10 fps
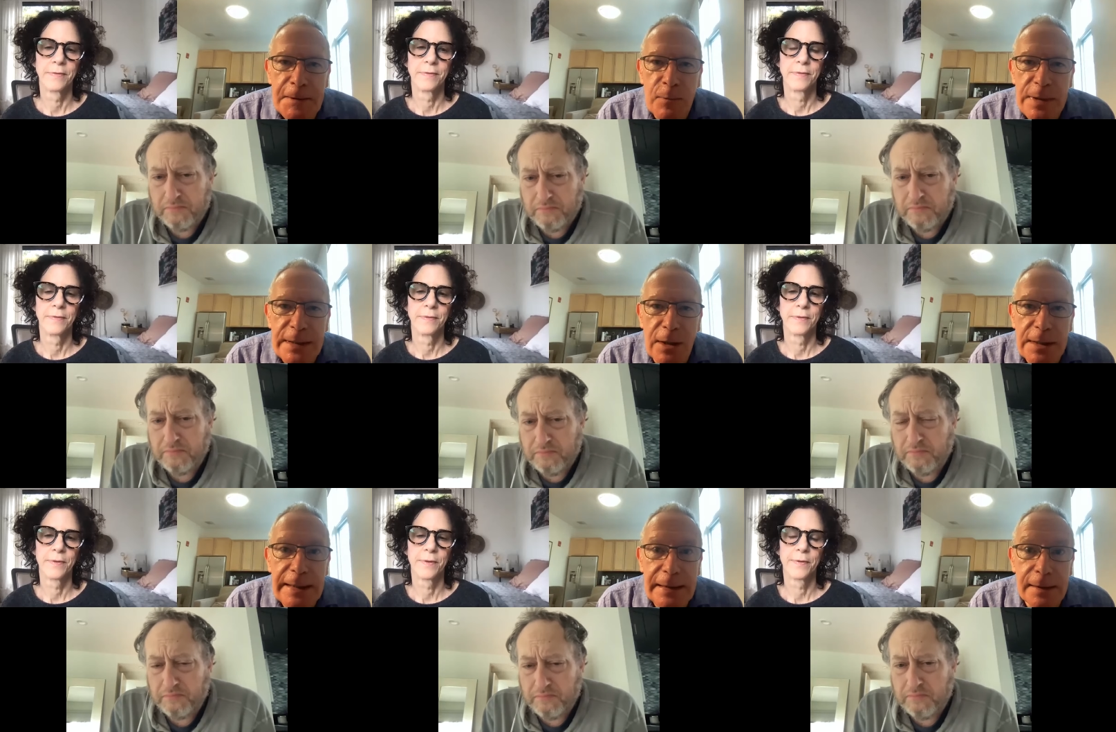Speaker 1: we start to
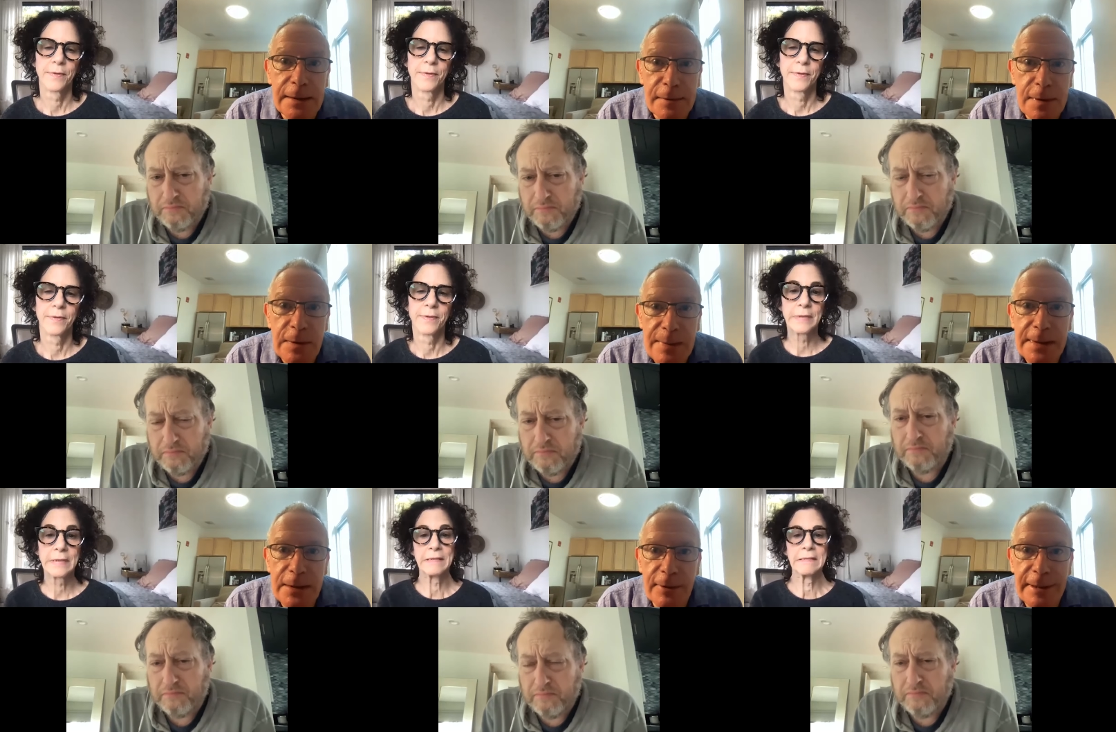kill it, sometimes
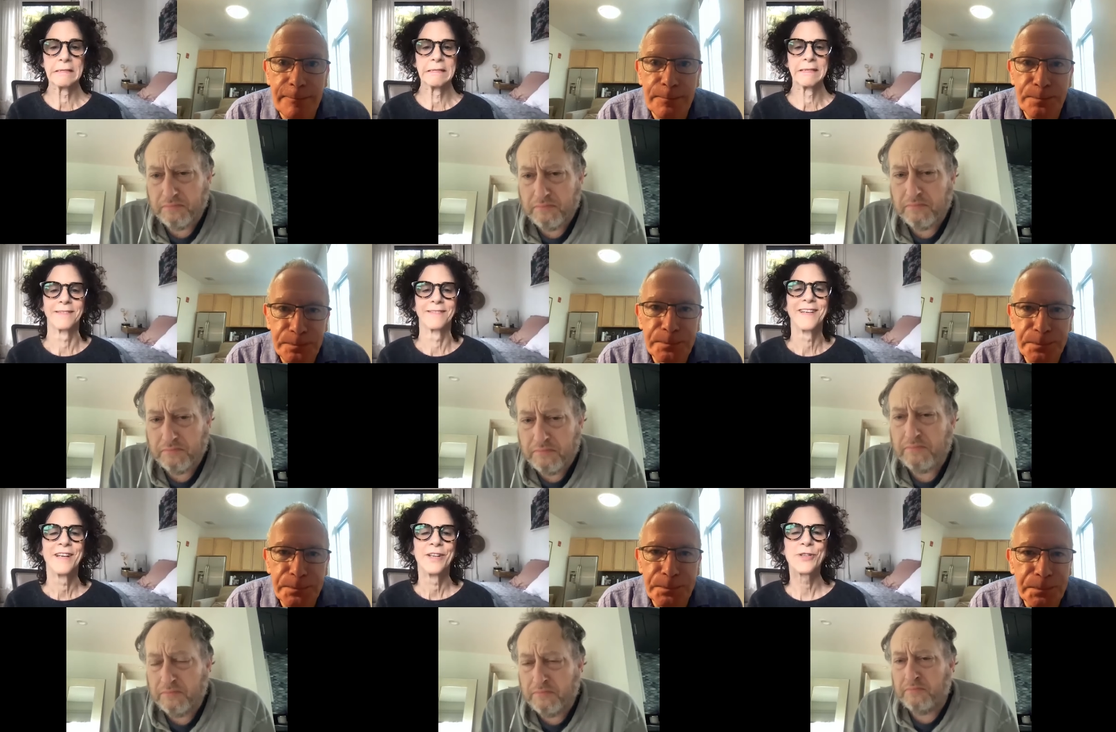literally.
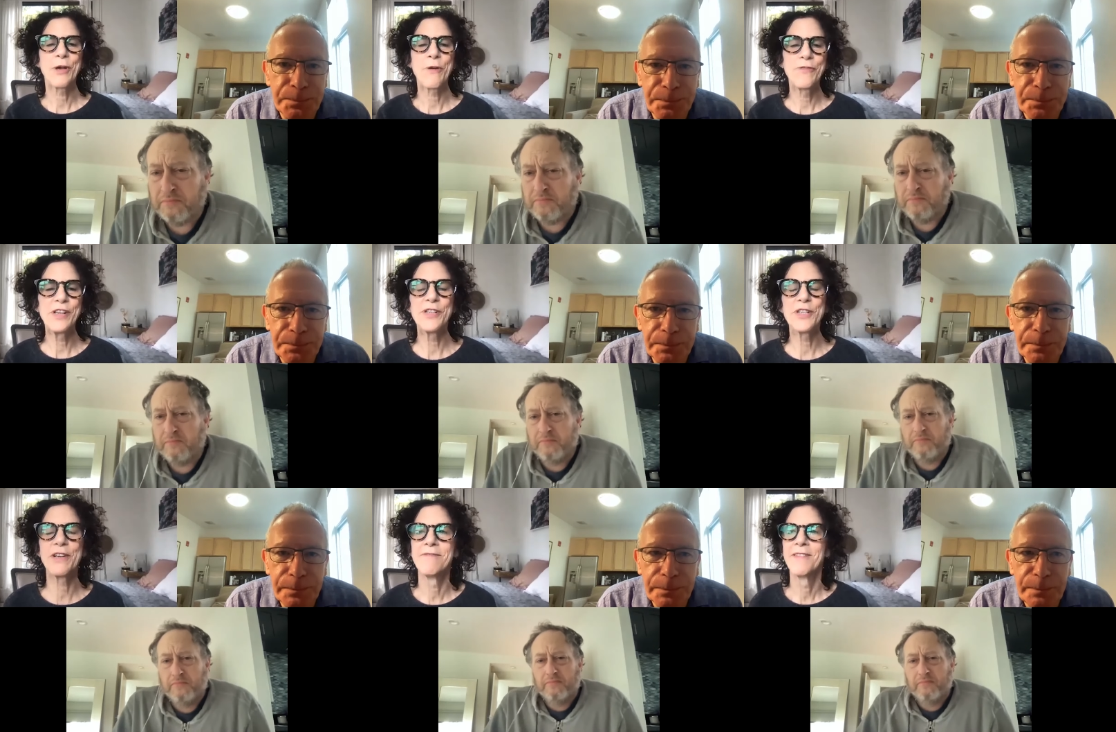
Speaker 2: So,
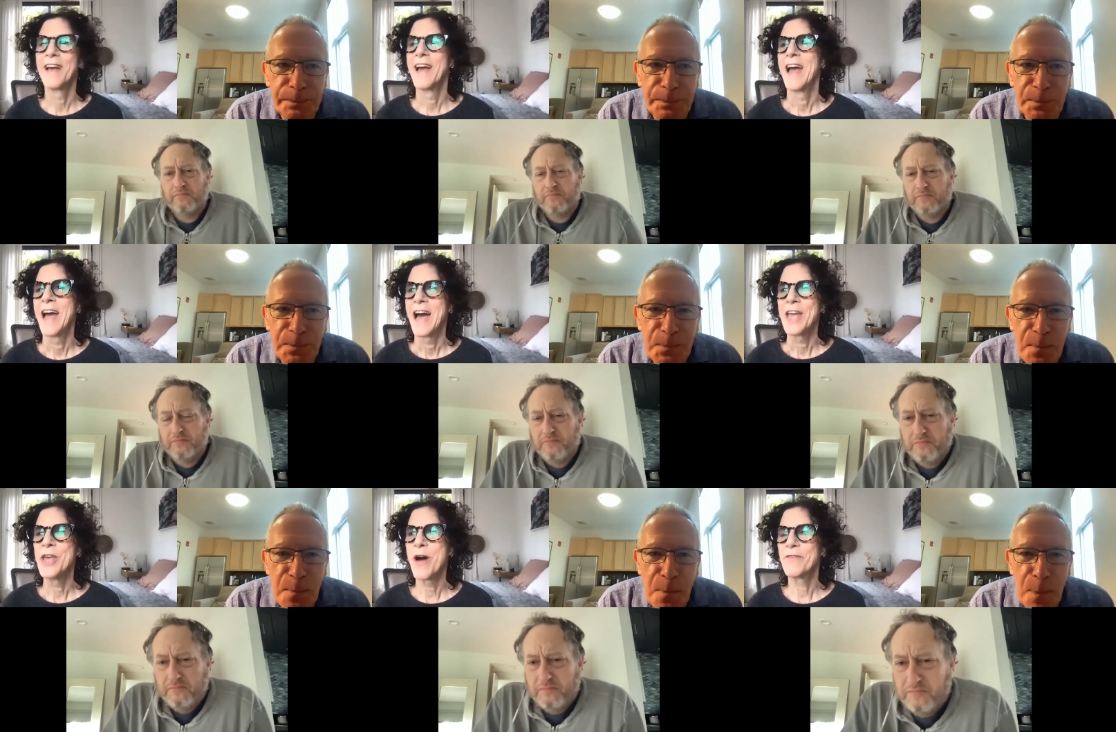Fintan,
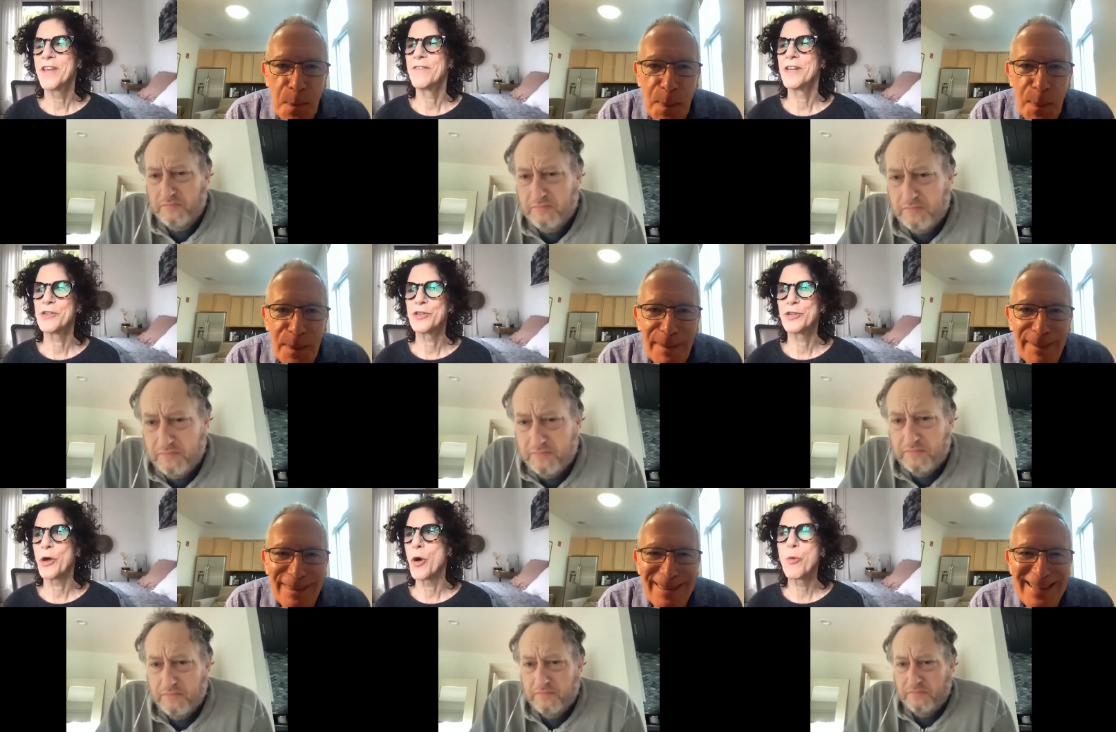you have given us
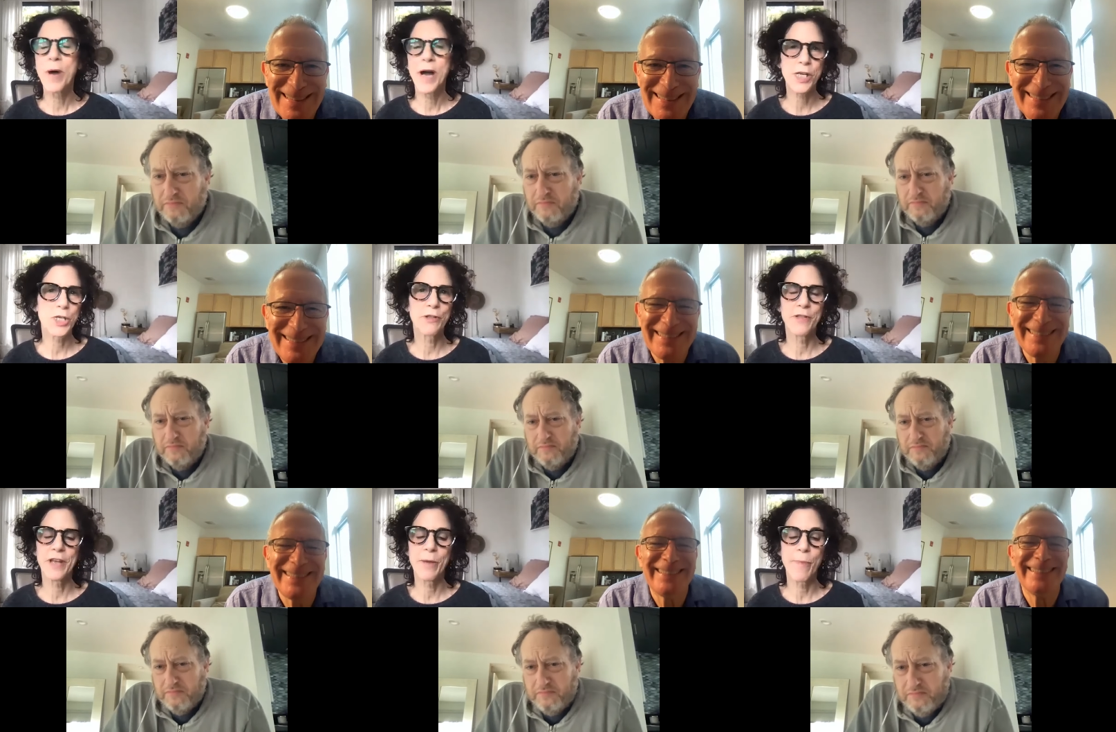so much to
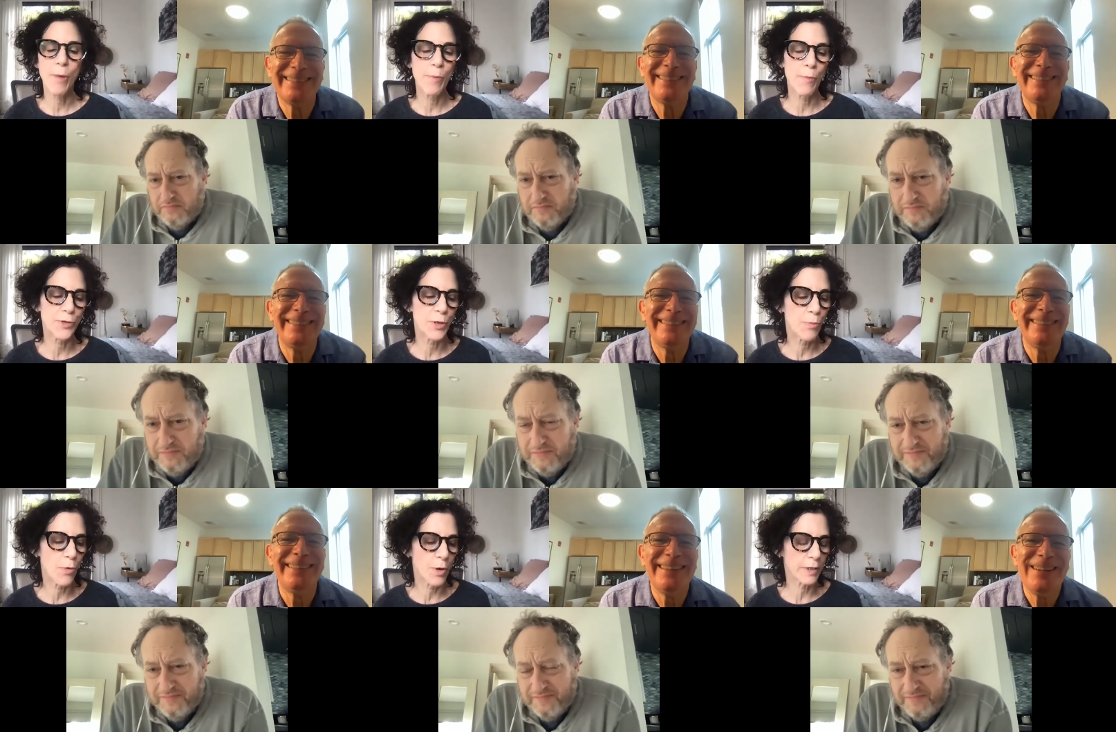think about, but most
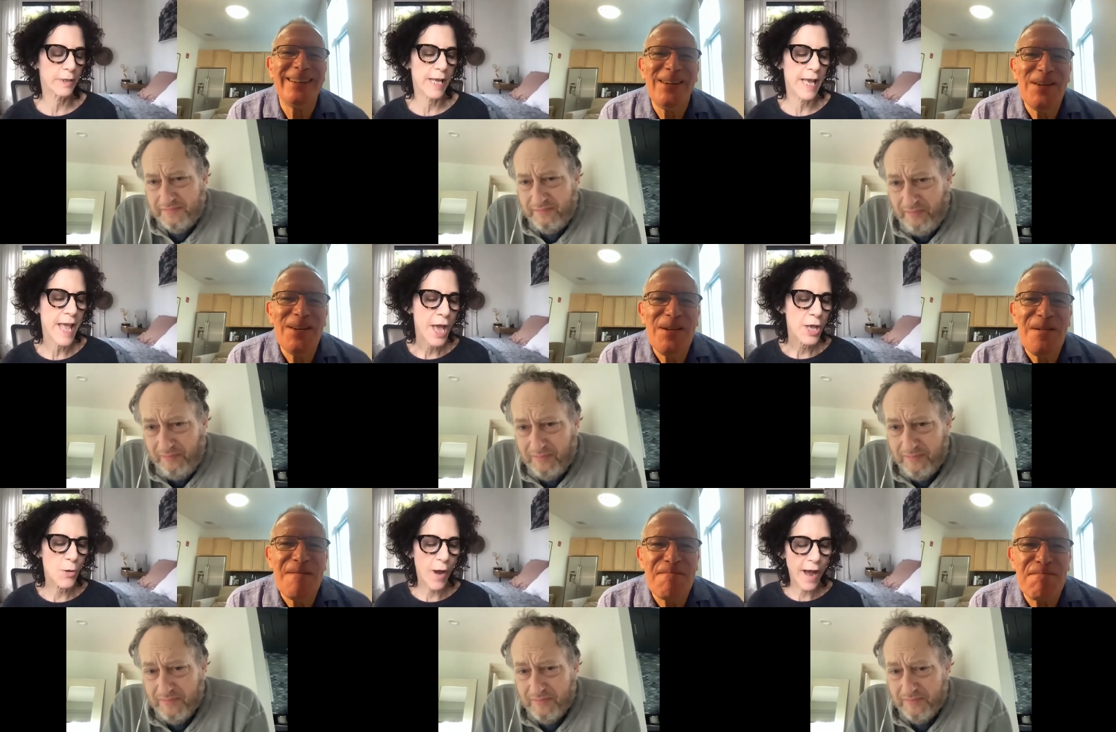importantly,
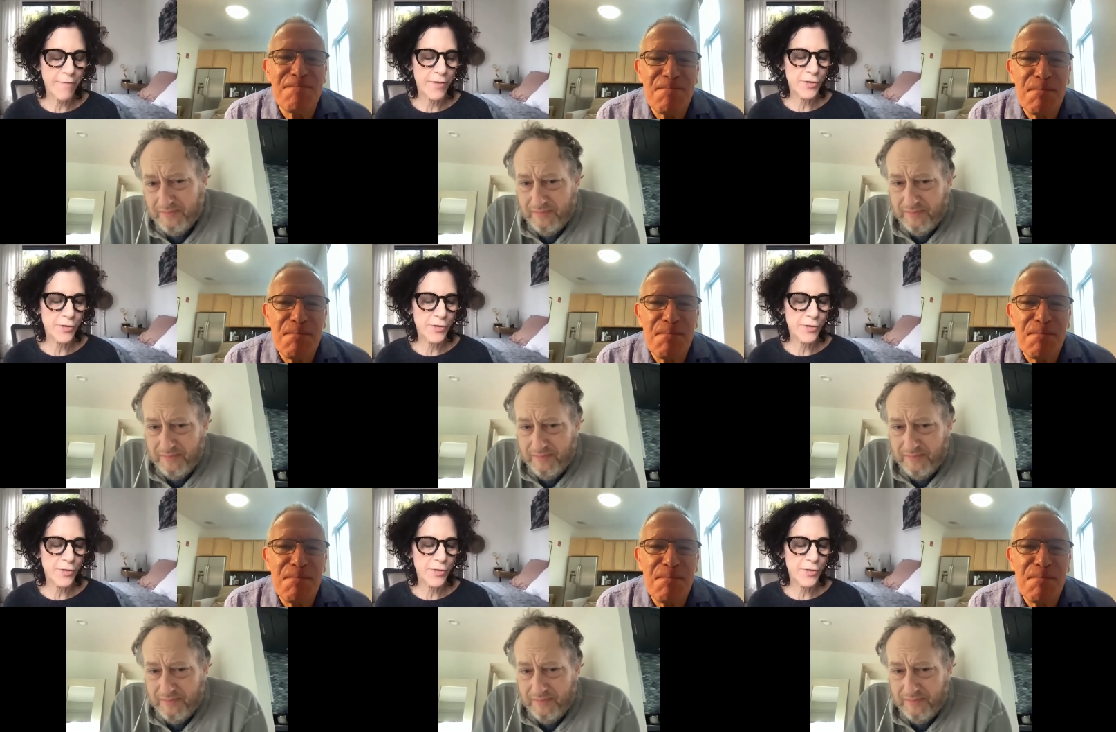you have the